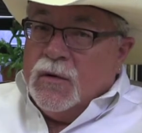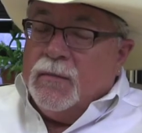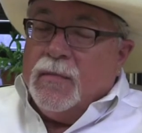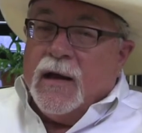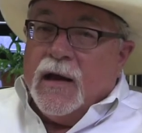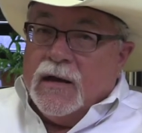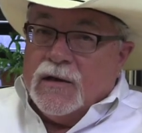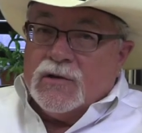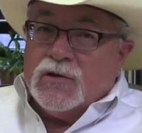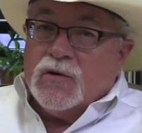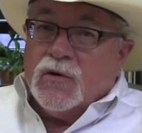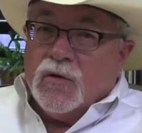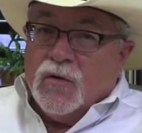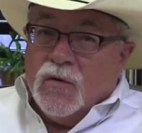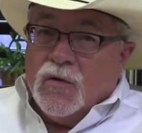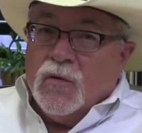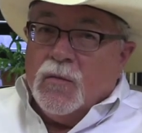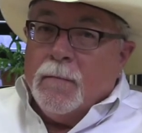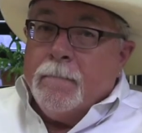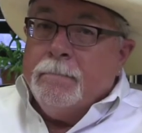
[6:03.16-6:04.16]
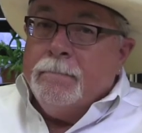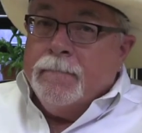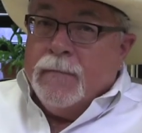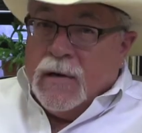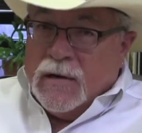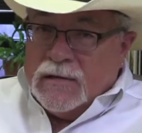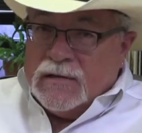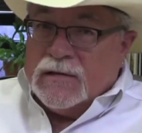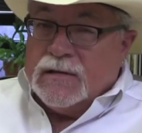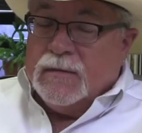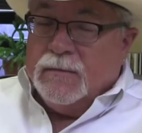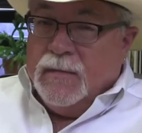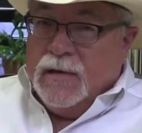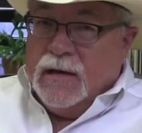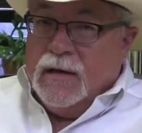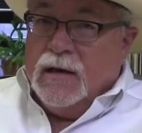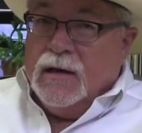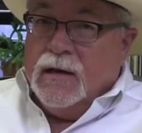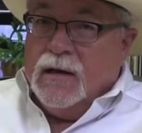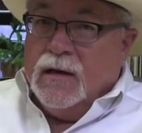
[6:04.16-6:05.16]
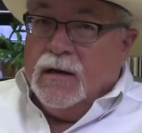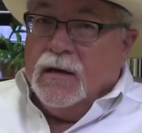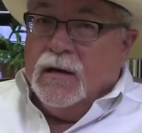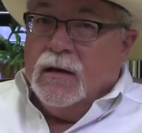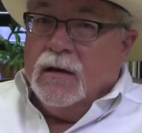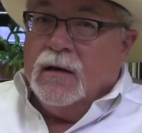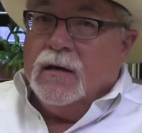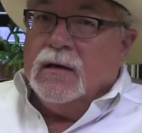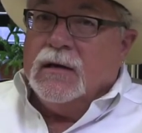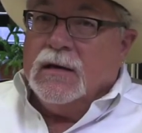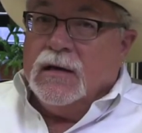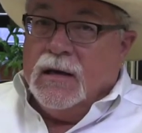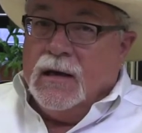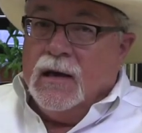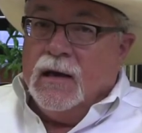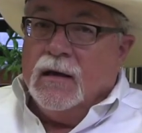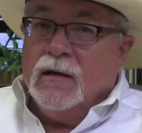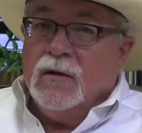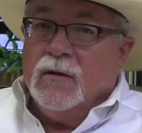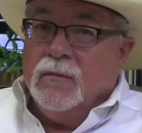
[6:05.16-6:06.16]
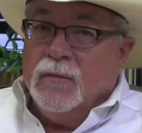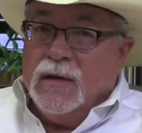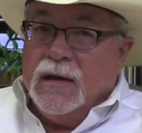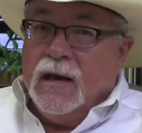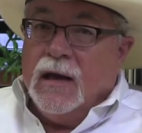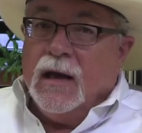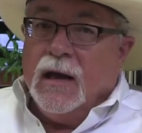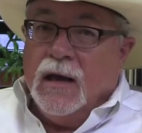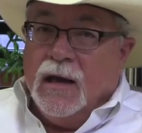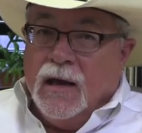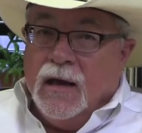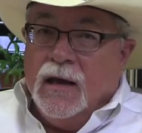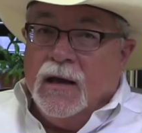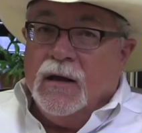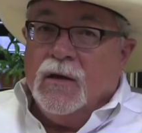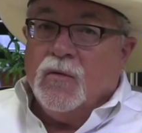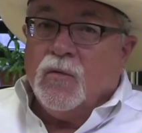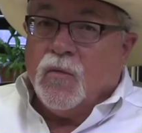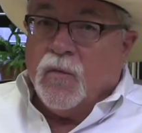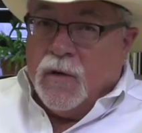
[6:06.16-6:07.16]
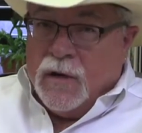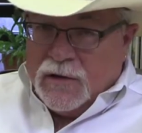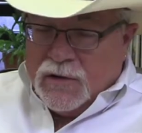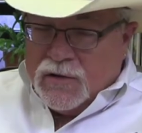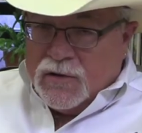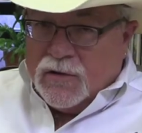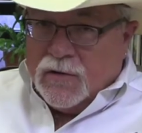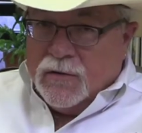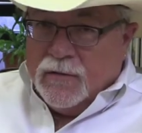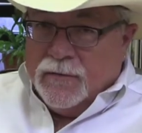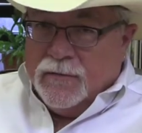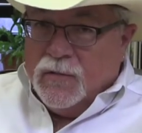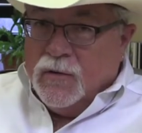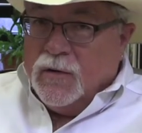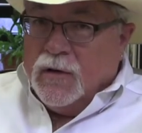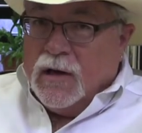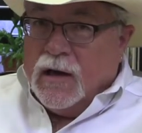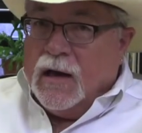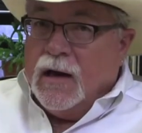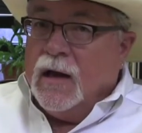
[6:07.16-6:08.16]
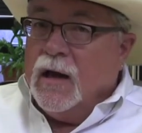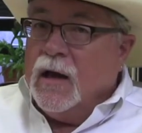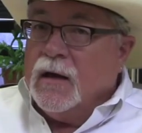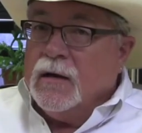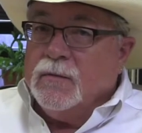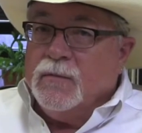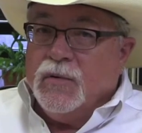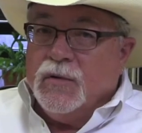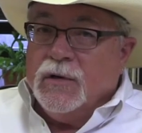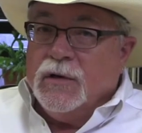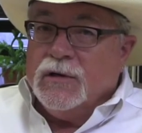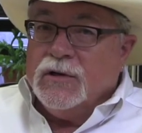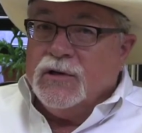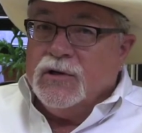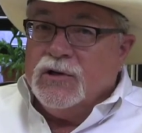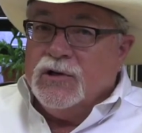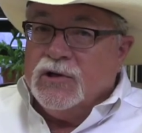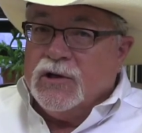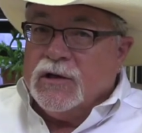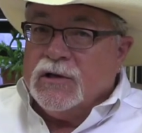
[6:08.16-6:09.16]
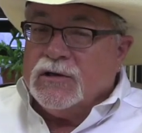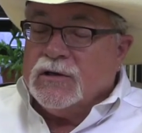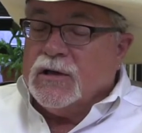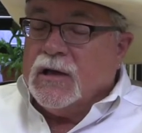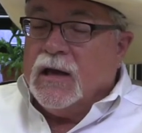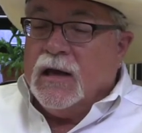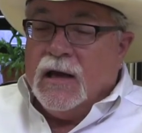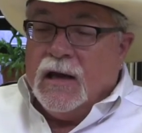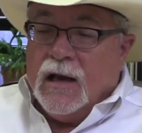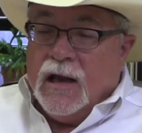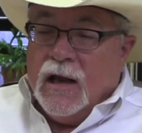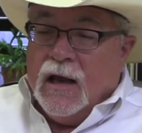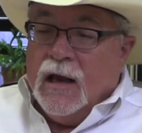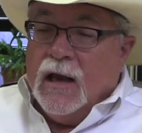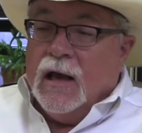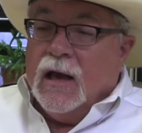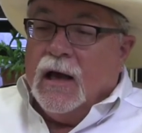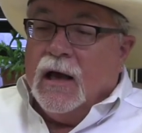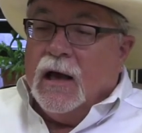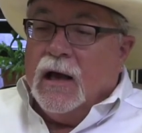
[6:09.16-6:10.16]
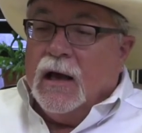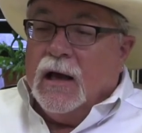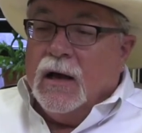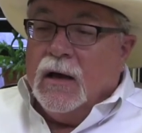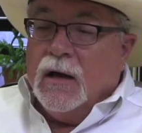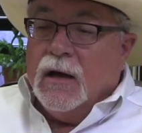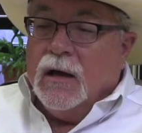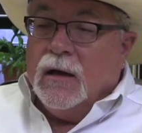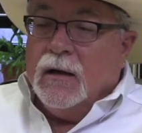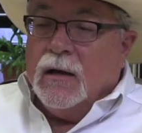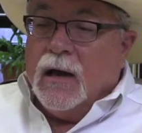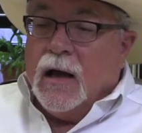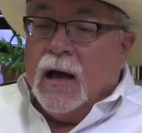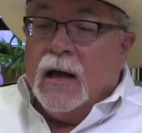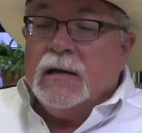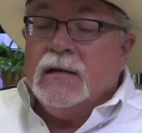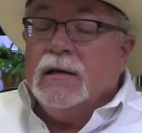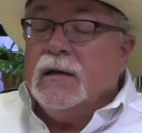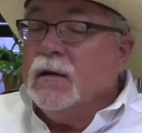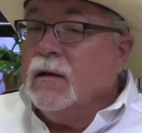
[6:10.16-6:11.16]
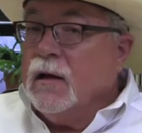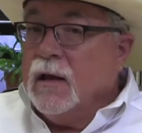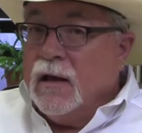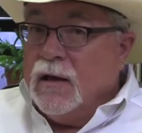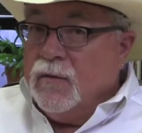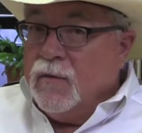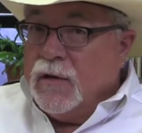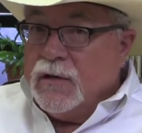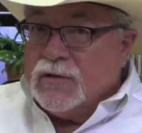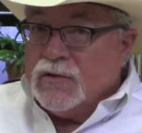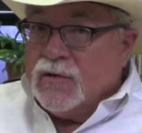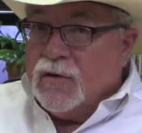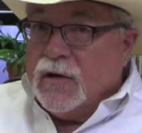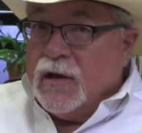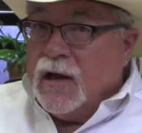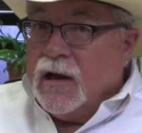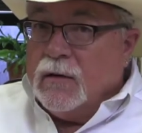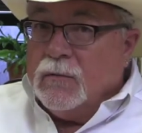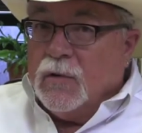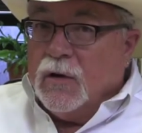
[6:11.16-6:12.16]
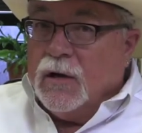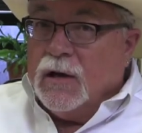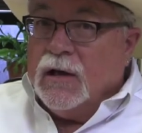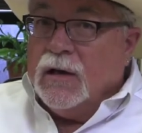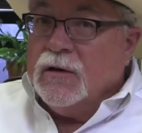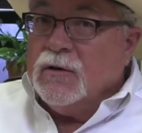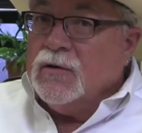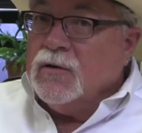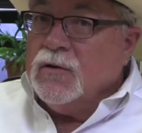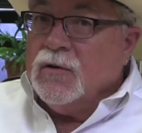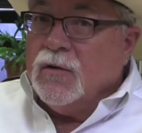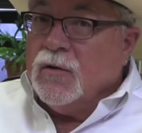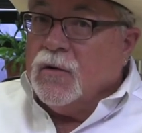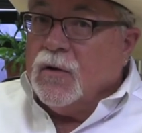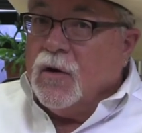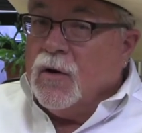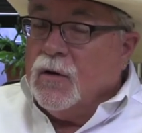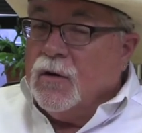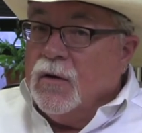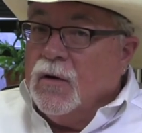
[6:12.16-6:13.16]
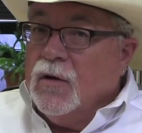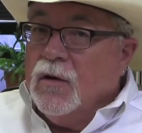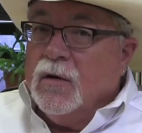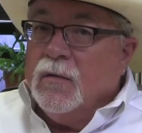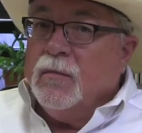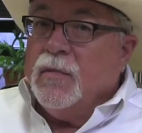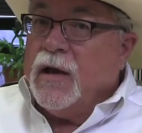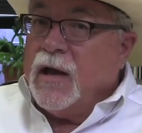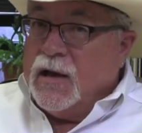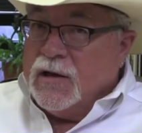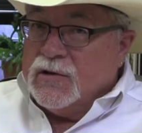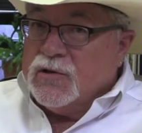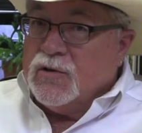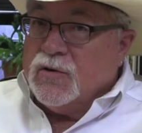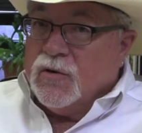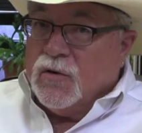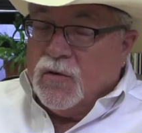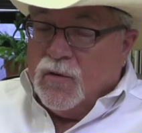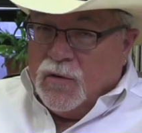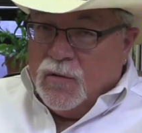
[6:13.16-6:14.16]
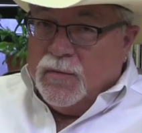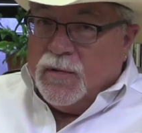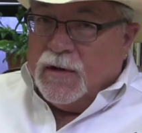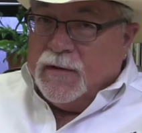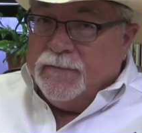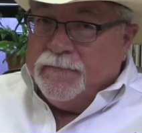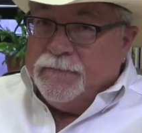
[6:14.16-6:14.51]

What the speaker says: a pasture group must be TLBAA registered. You cannot put just a ITLA registered animal into your pasture grouping.